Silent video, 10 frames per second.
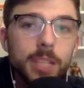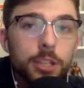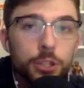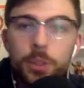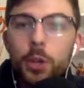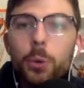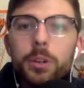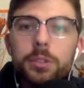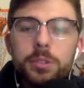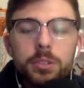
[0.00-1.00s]
So the
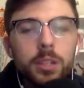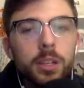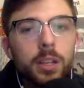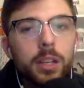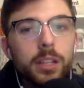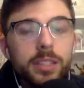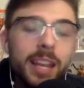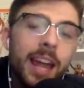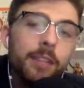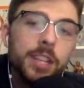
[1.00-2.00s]
Orioles did
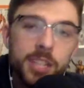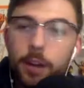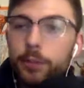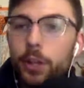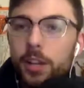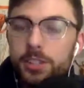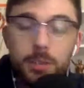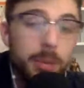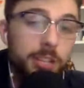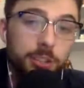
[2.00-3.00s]
have a tough loss at
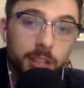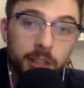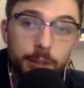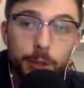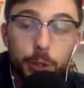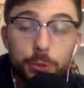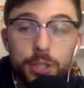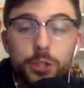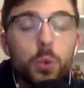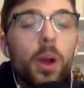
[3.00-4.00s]
the major league level,
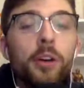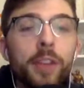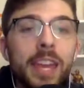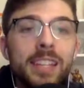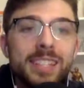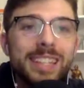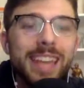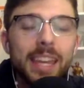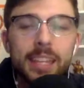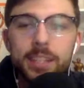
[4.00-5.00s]
losing 12-8 to the
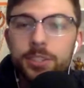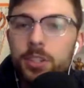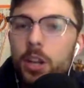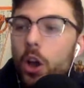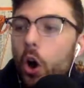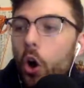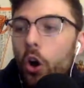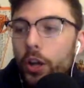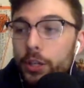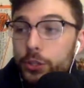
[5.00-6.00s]
Yankees
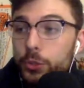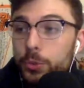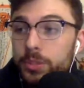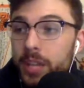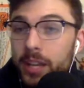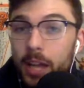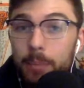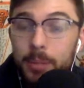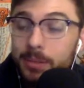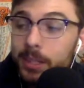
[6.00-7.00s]
on Tuesday night.
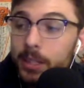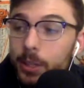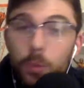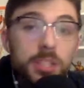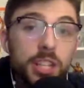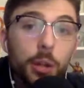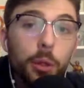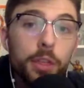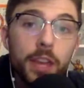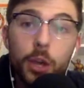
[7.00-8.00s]
But wasn't the
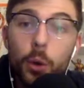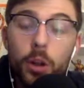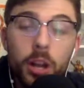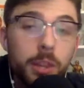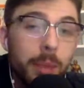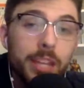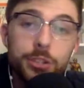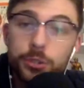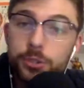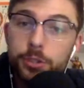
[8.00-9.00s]
only thing going on in the
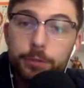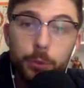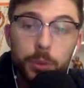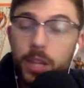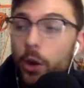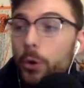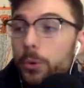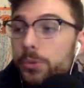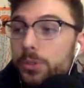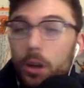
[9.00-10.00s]
majors for the
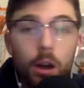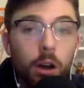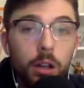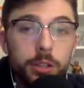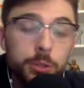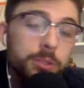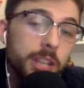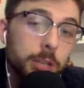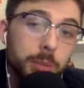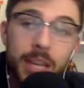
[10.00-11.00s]
O's on
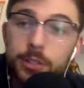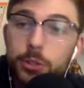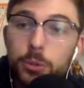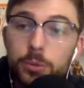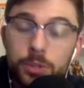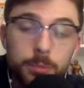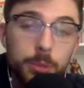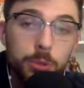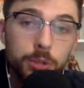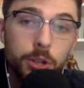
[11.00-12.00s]
Tuesday as we get to some
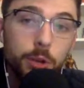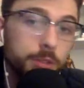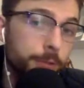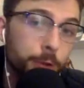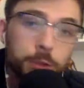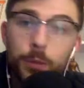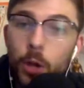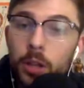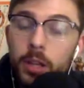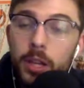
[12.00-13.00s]
news and notes. And first of
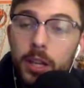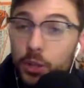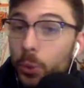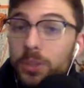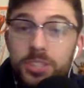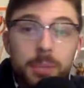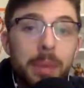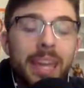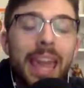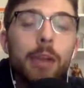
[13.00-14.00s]
all, the Orioles did
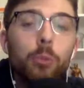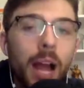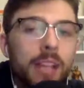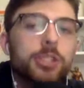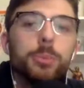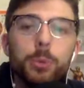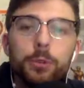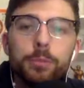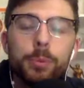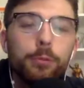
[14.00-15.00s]
make a roster
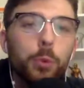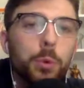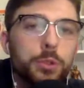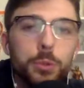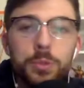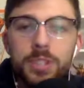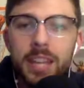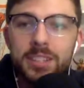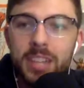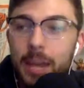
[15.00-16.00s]
move before
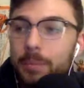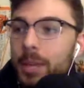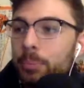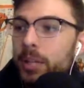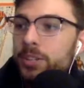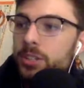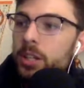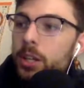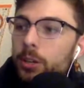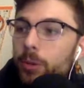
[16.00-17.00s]
Tuesday's game. They placed
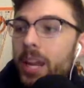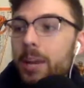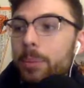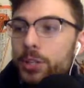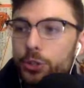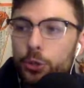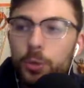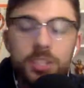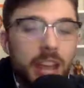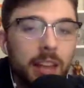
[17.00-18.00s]
right-handed pitcher
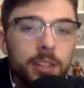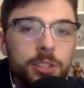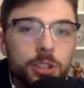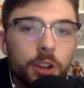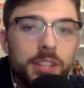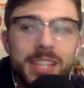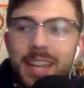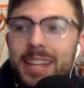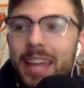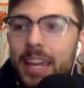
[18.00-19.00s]
Chris Ellis on the
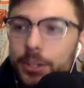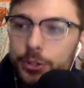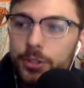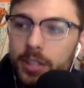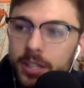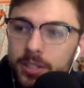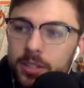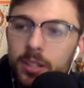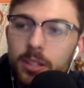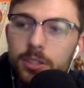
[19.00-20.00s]
10-day injured
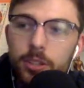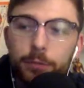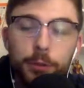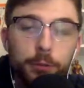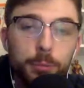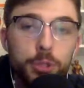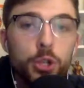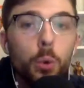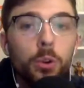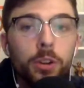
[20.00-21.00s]
list, suffering from
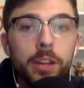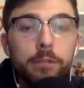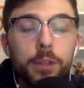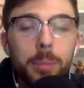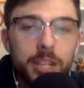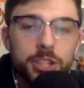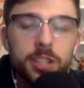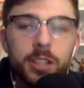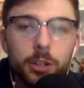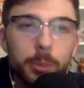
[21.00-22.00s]
shoulder
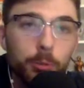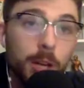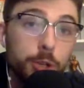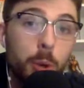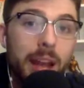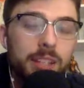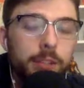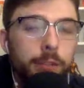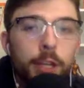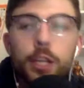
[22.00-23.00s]
inflammation. It'll be
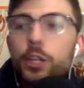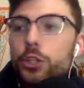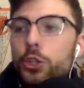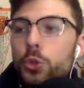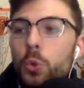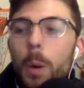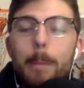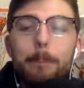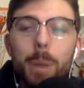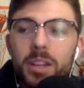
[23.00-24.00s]
retroactive to
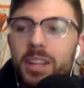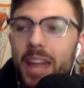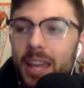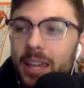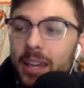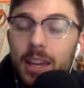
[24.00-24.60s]
Monday.